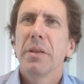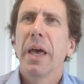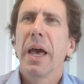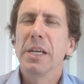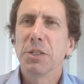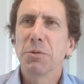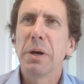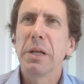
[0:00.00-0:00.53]

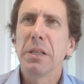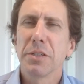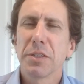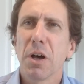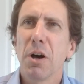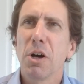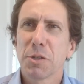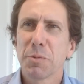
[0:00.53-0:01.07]
as well
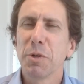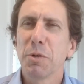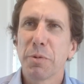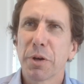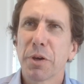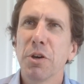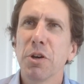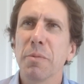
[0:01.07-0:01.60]
as the hospital
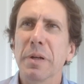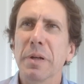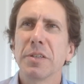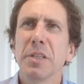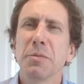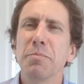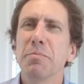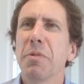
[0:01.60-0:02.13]
procurement.
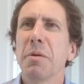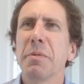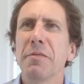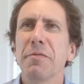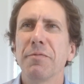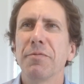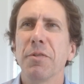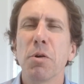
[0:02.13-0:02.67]
So there's
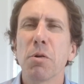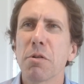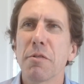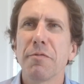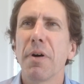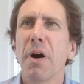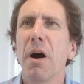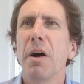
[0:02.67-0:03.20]
probably
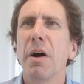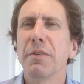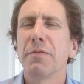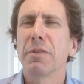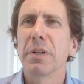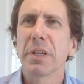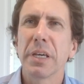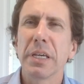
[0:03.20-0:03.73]
4 or 5
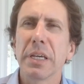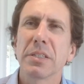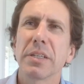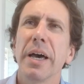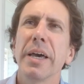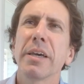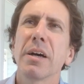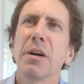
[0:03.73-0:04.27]
different key
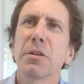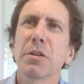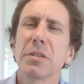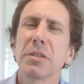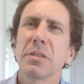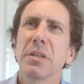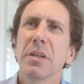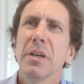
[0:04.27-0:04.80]

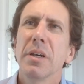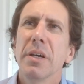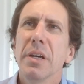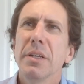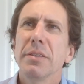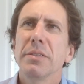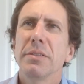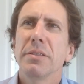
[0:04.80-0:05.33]
stakeholders
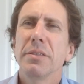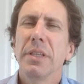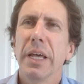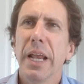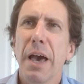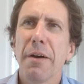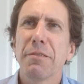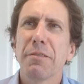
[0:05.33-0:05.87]

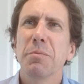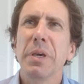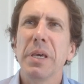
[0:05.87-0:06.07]
that have